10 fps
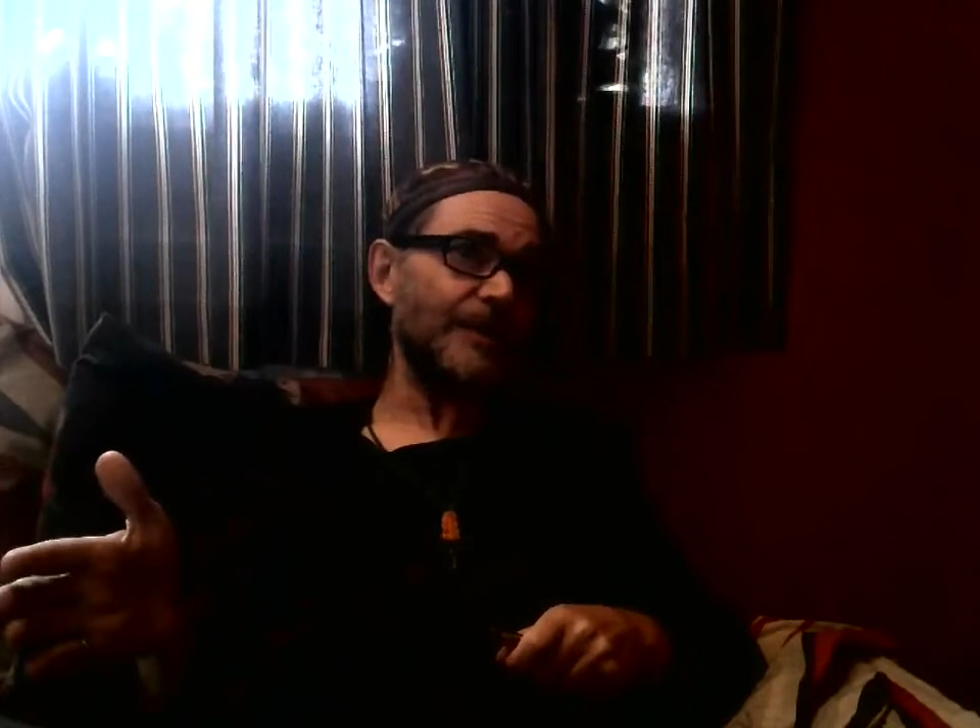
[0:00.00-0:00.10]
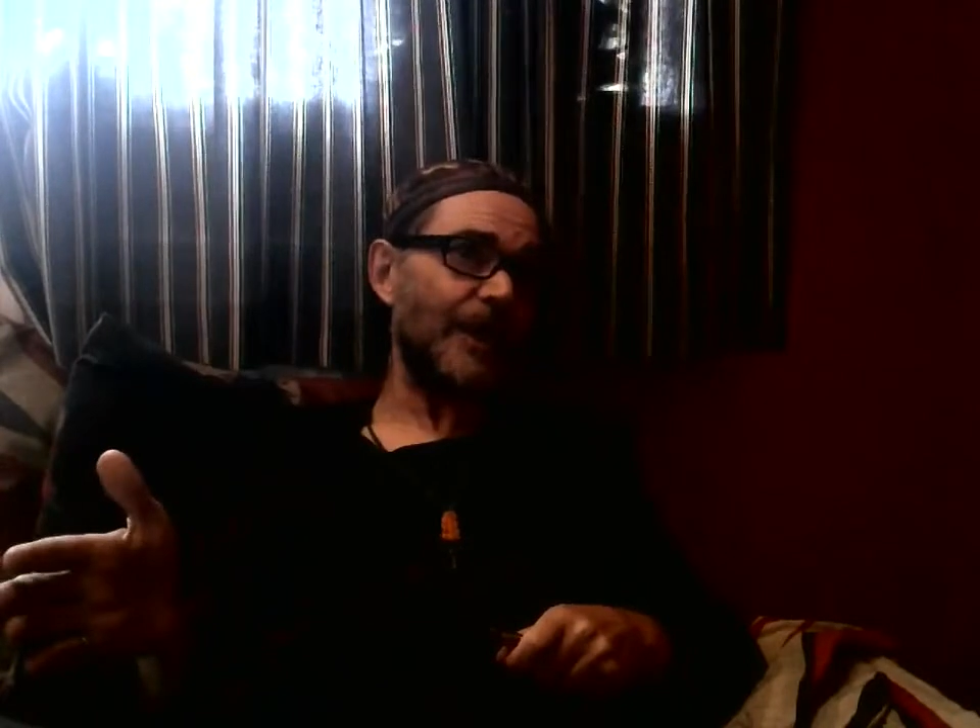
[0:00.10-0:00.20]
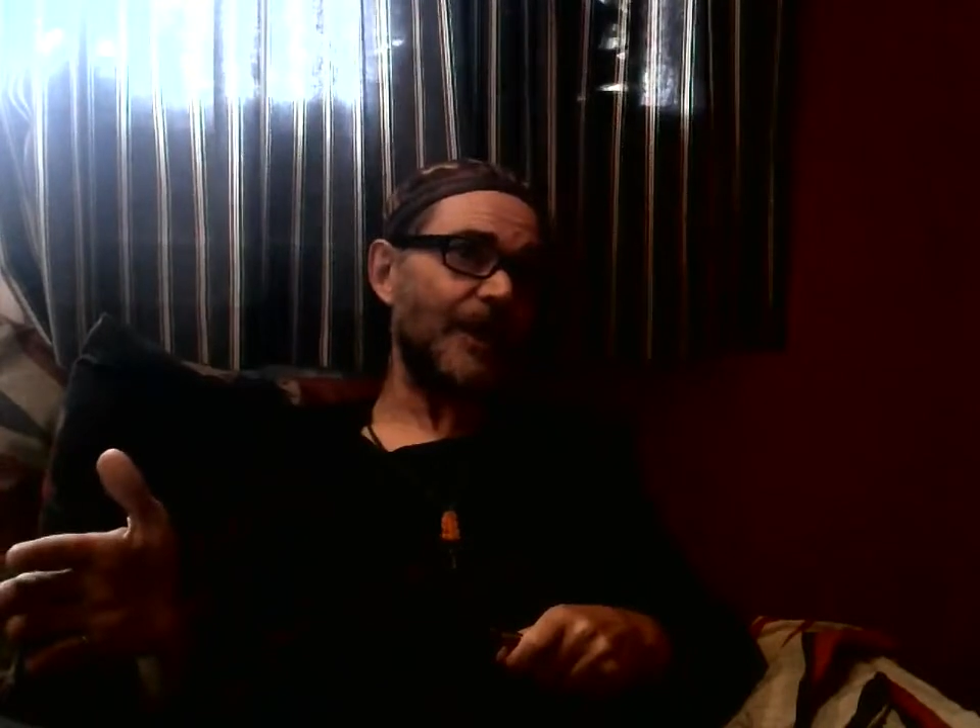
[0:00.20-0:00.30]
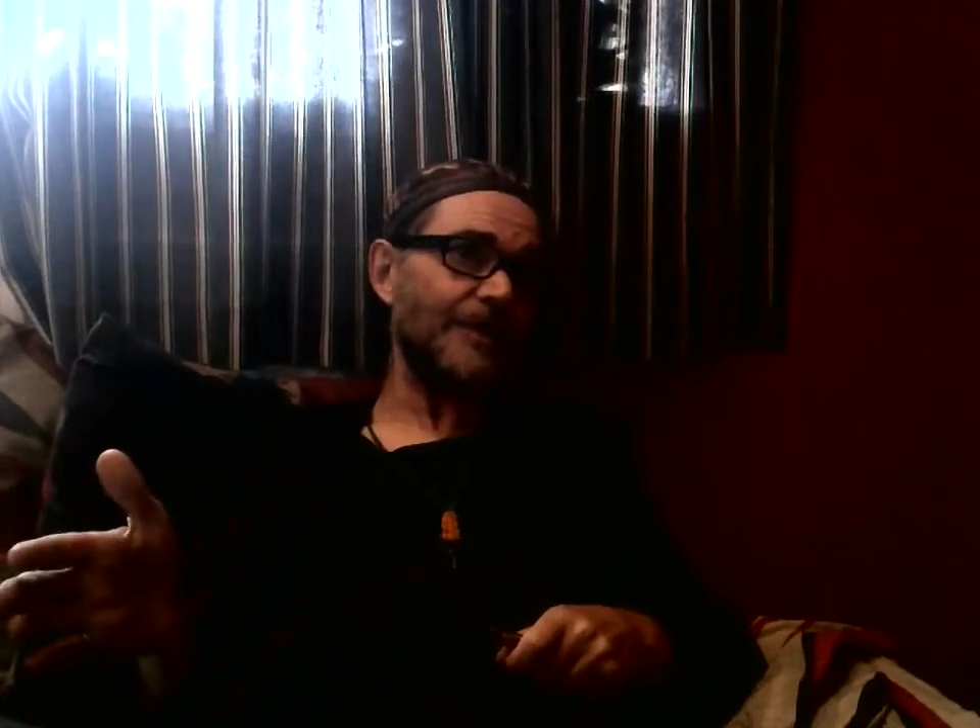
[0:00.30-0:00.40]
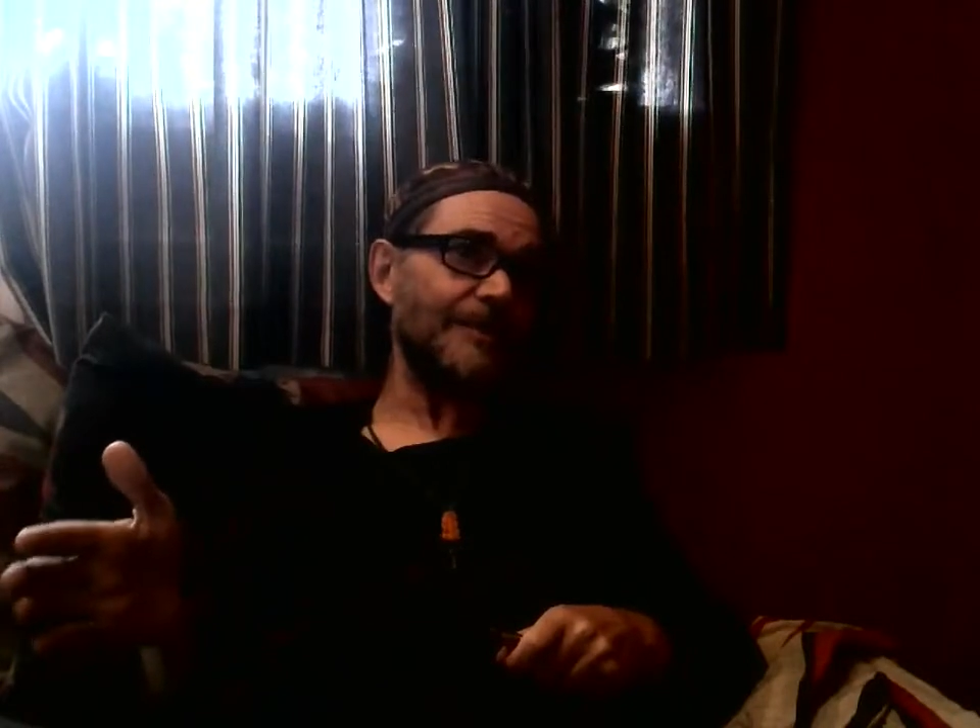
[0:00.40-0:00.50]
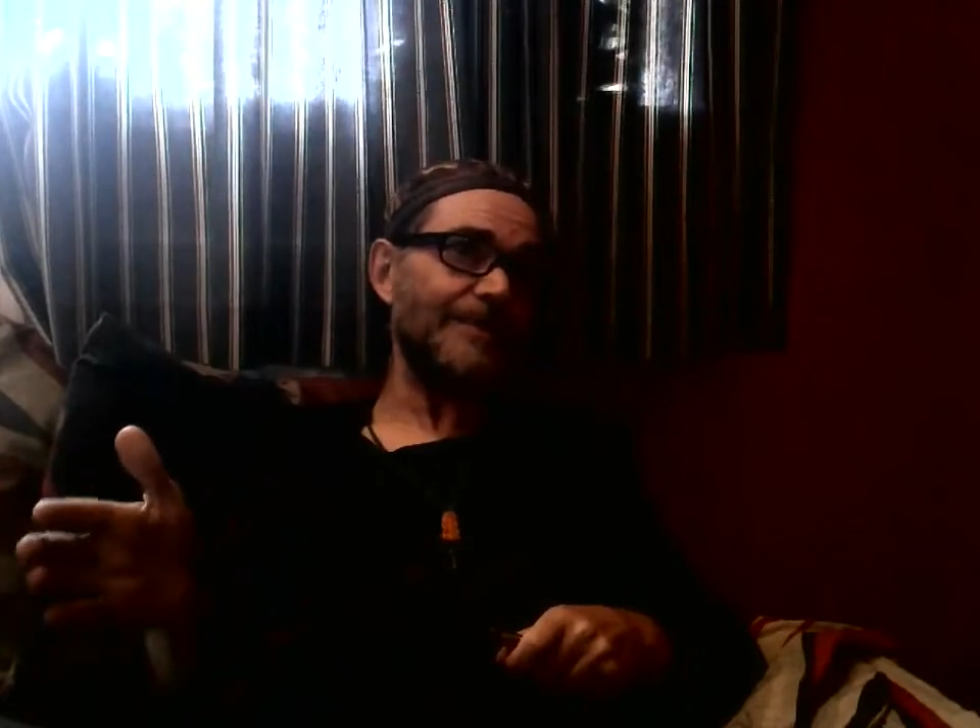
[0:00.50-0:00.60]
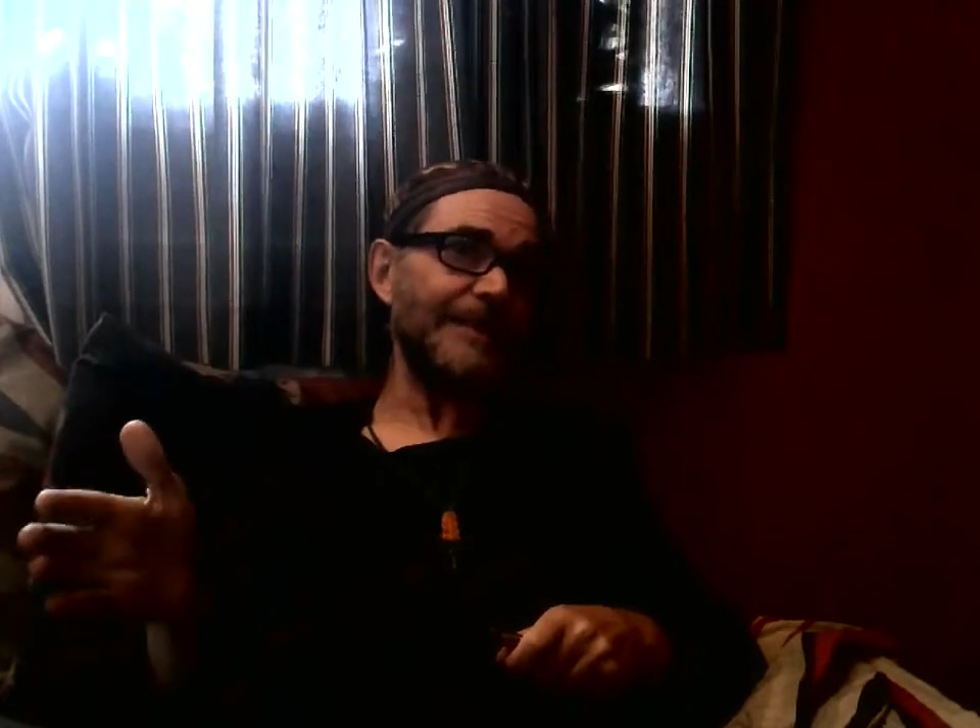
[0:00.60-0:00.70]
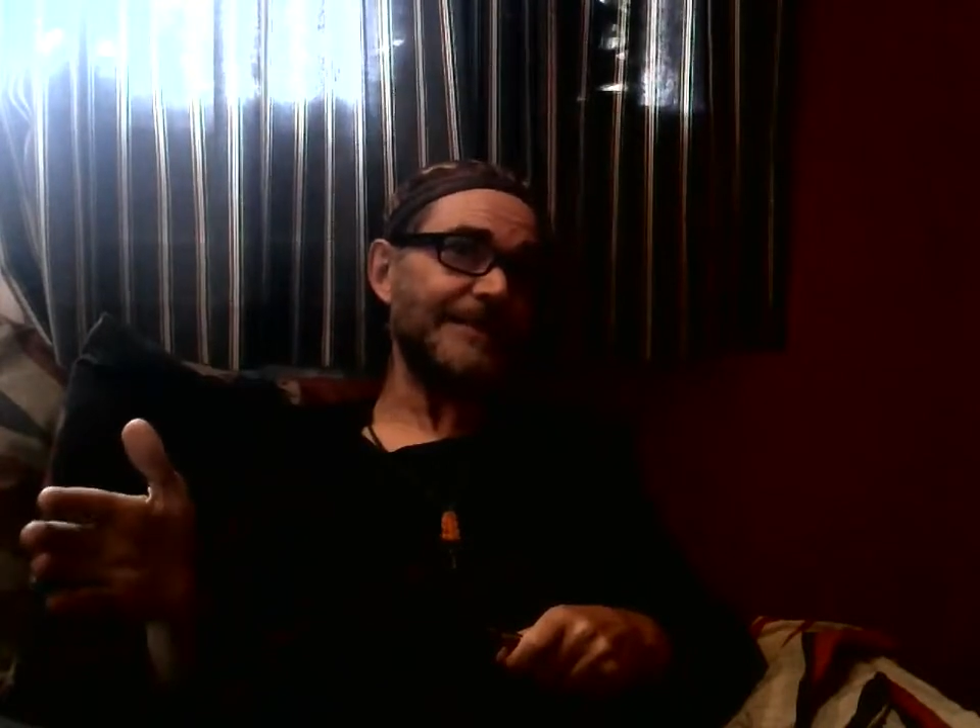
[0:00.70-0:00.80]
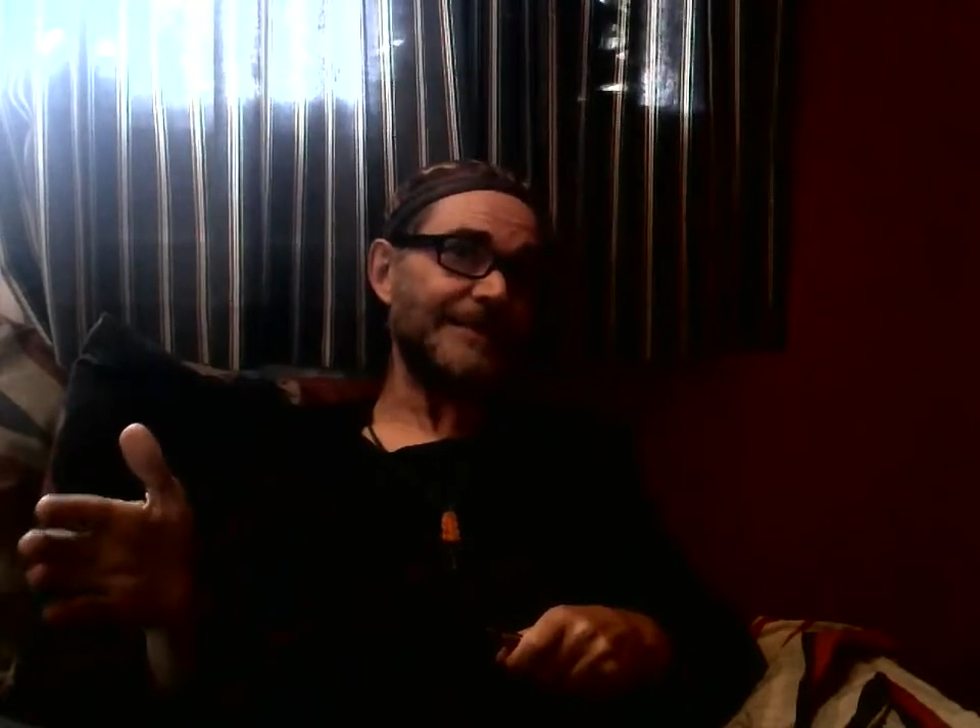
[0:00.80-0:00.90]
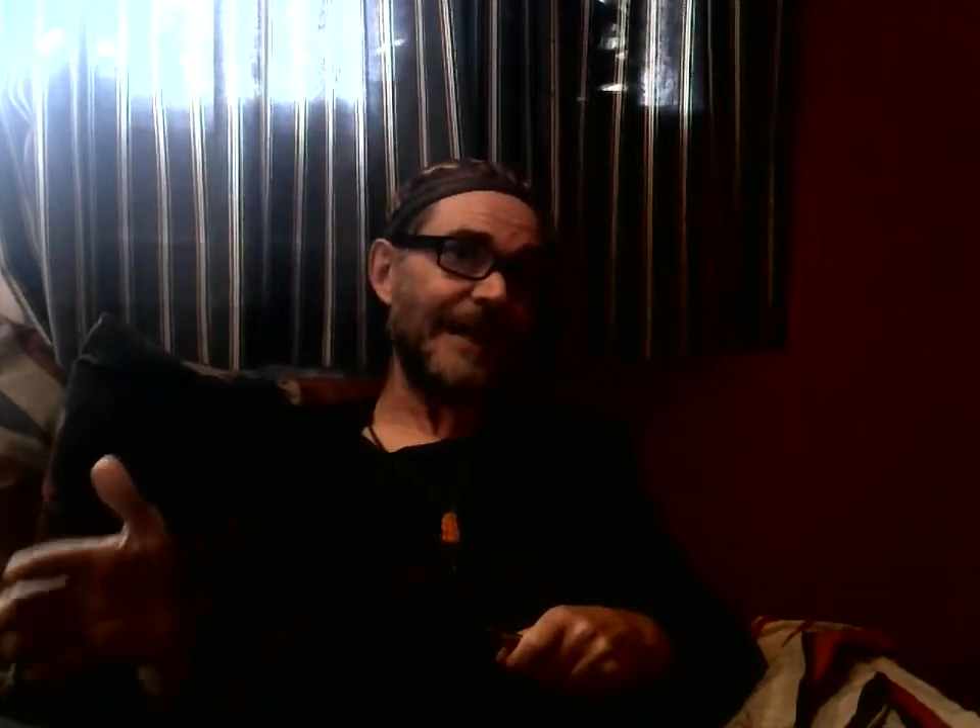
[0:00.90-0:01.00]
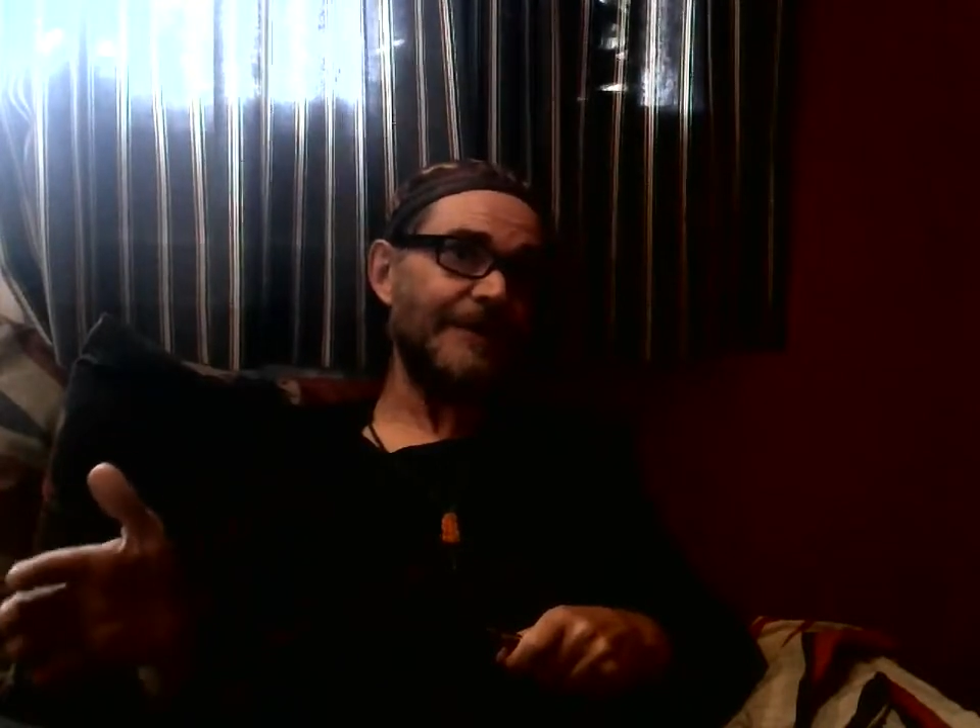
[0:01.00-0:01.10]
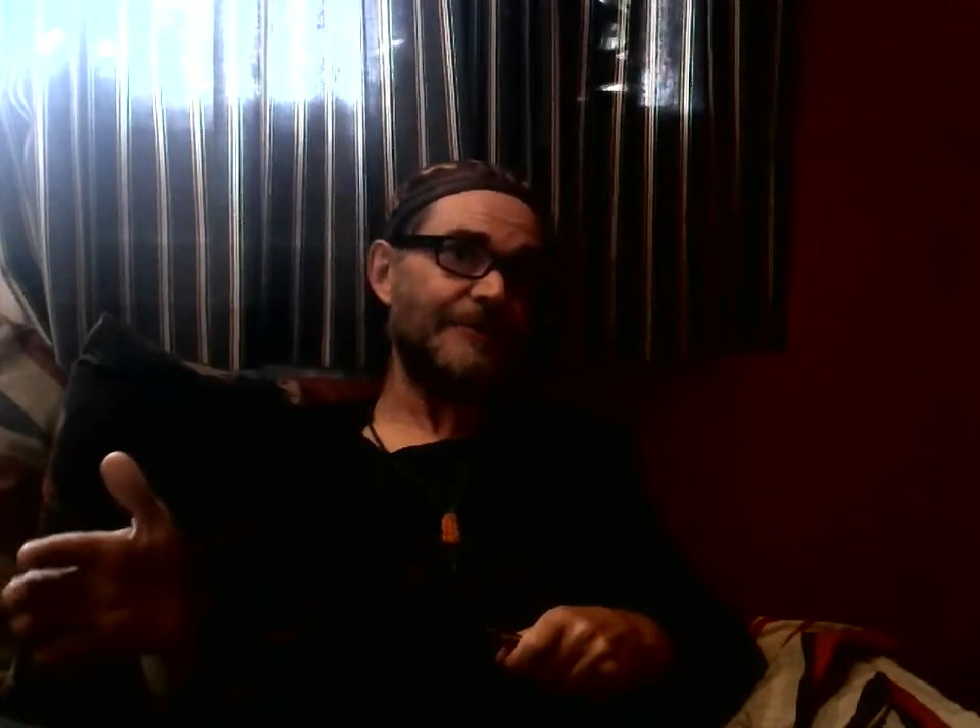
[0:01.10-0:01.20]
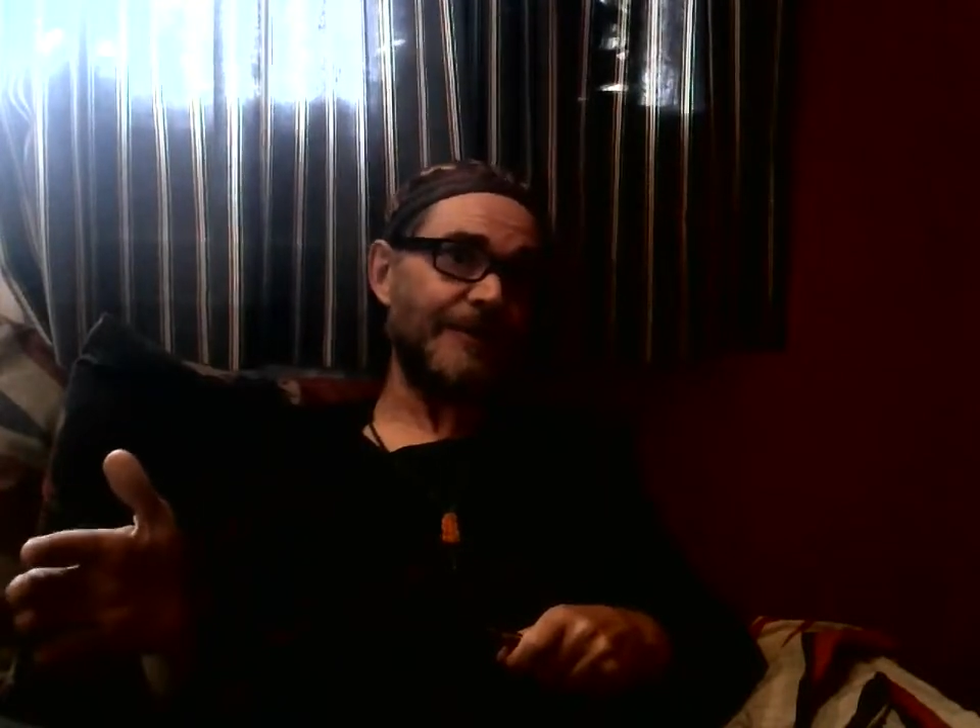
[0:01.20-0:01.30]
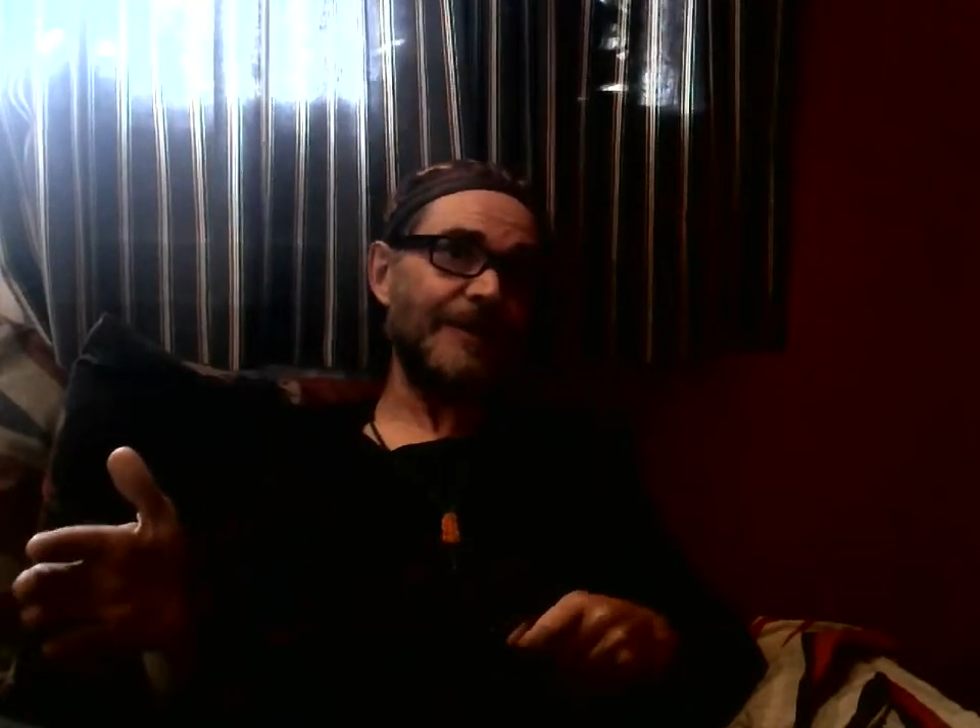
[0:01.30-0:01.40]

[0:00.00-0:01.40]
island and be safe,